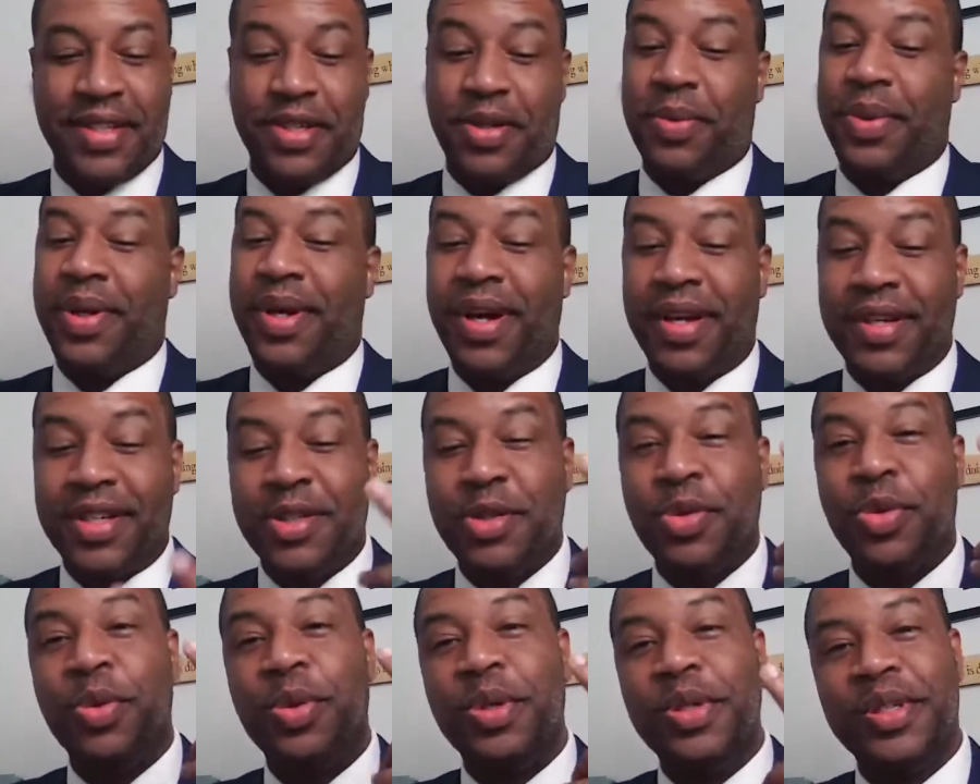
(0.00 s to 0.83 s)
So we got
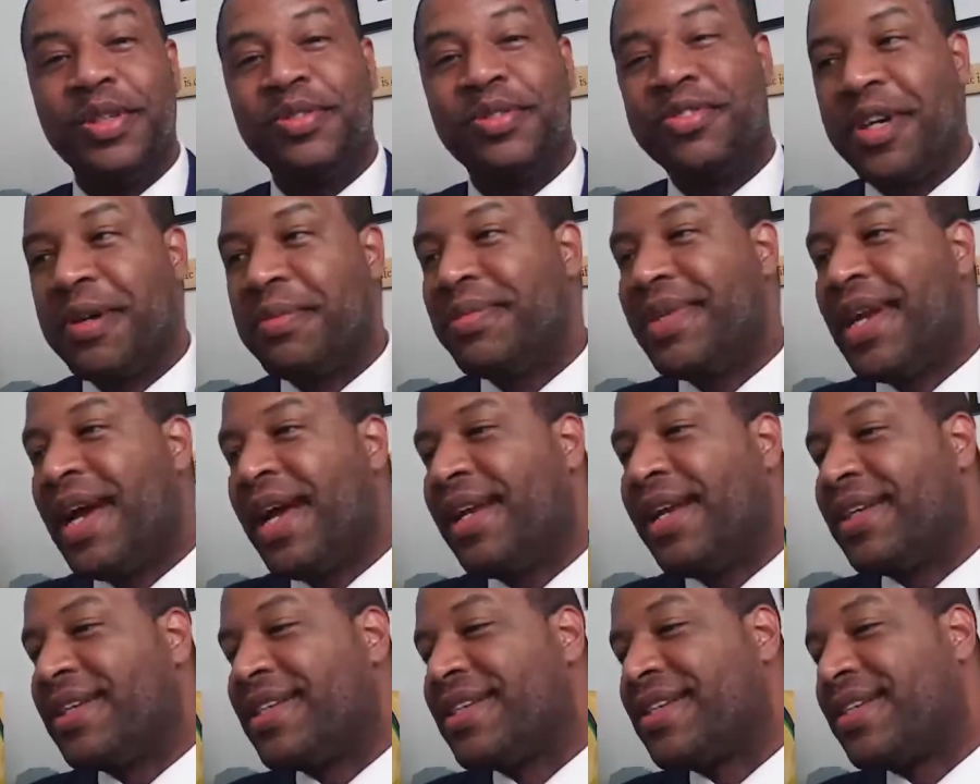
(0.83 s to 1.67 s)
2 of you from
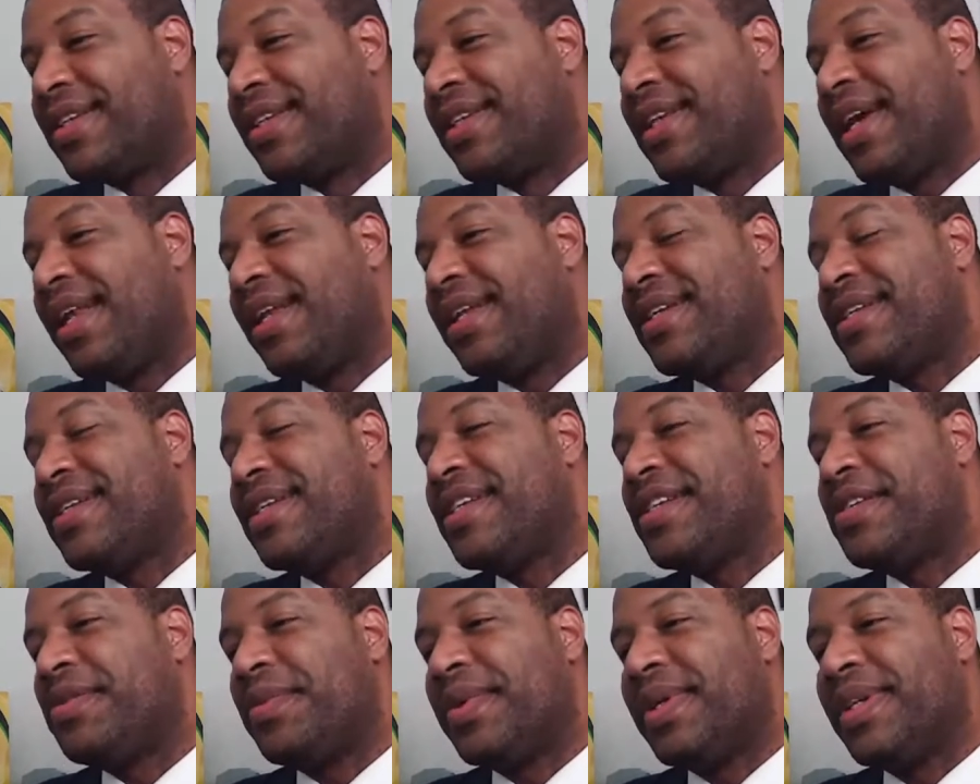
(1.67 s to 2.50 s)
Dallas. So Dallas
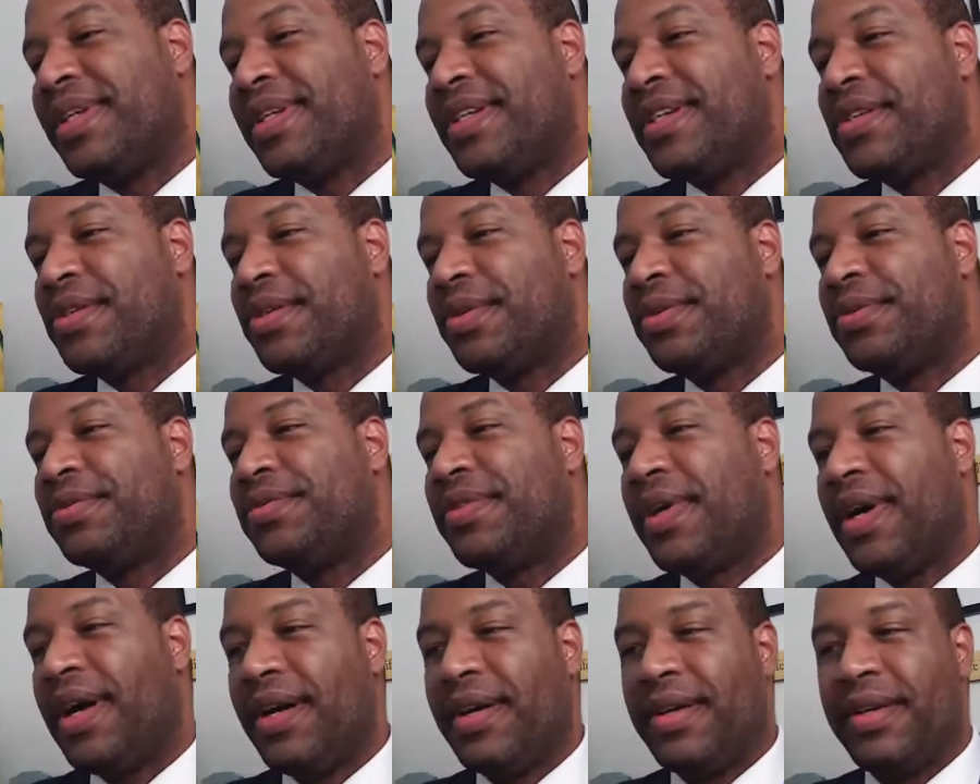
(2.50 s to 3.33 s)
is winning so
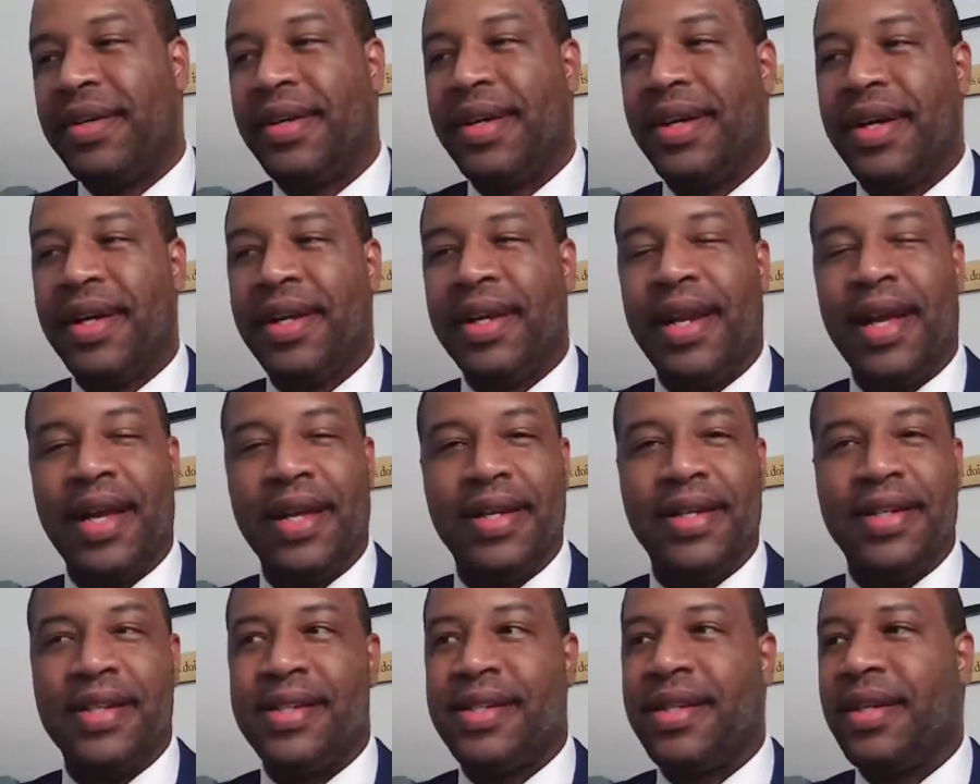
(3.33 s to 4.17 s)
far. I like
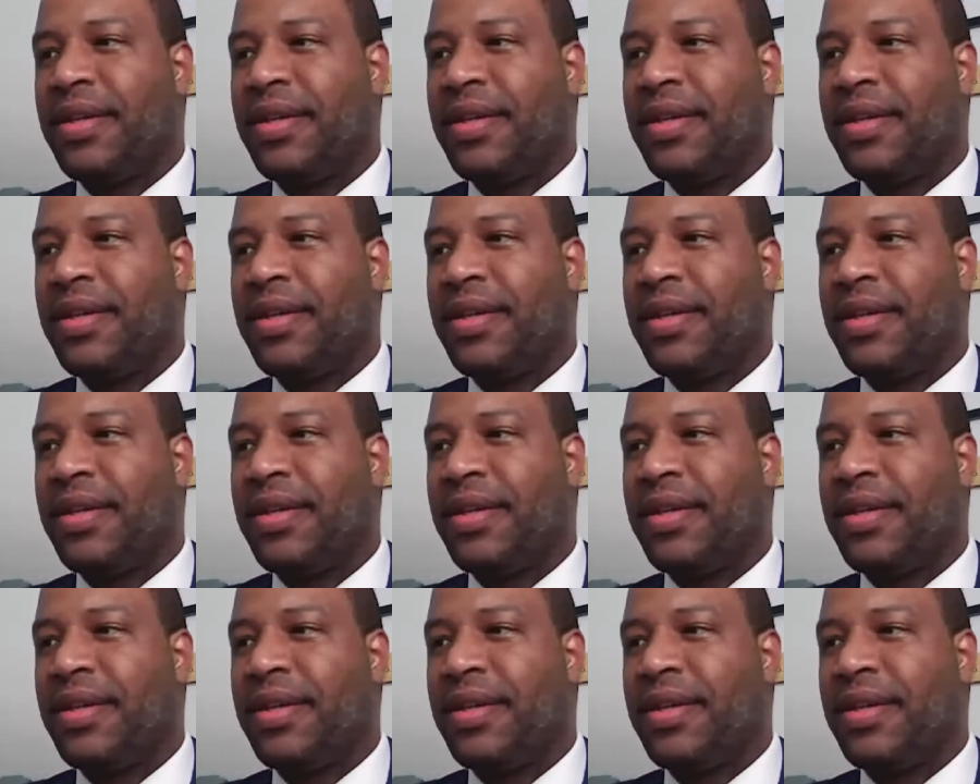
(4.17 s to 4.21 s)
this.